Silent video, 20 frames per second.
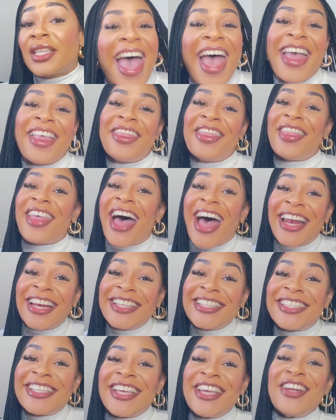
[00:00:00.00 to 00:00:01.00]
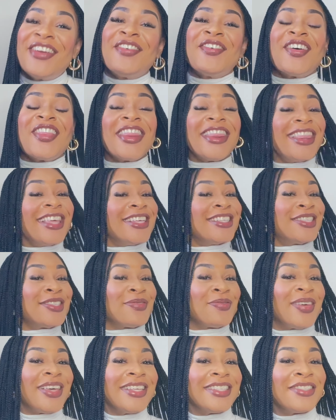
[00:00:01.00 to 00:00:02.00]
And that is it on this
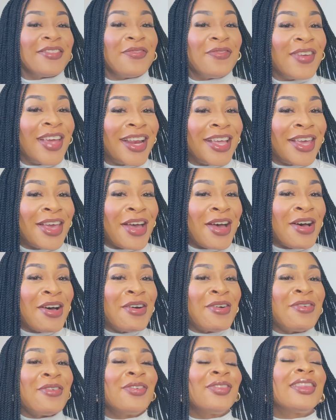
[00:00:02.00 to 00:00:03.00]
week's video.